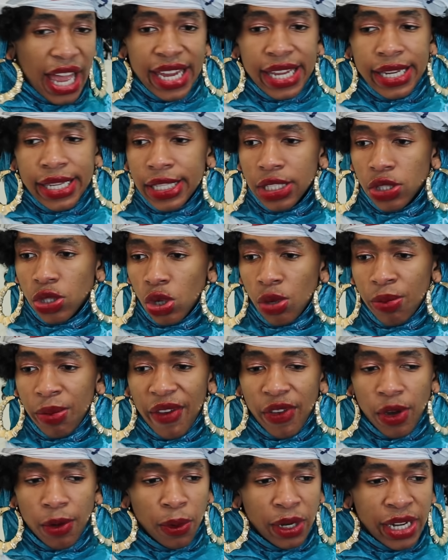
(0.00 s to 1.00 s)
In this room,
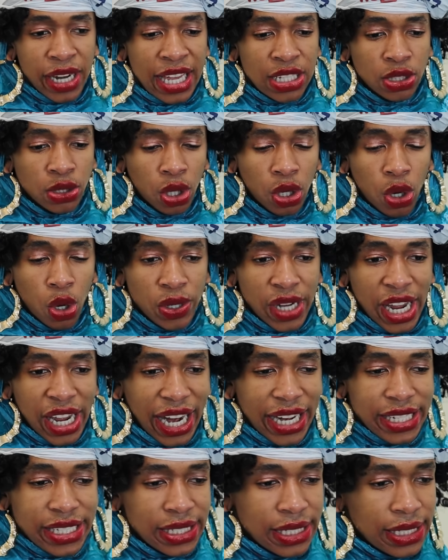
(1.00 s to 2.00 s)
everybody has corona,
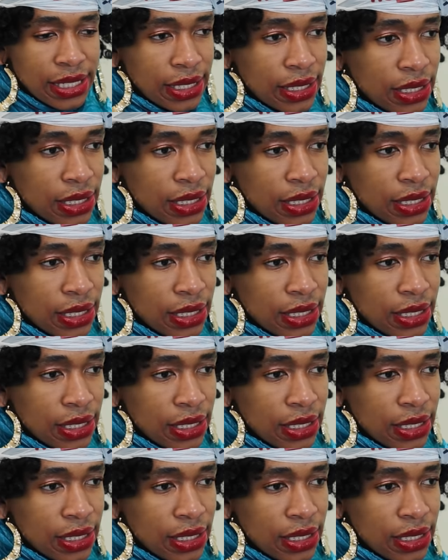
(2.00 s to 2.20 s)
right?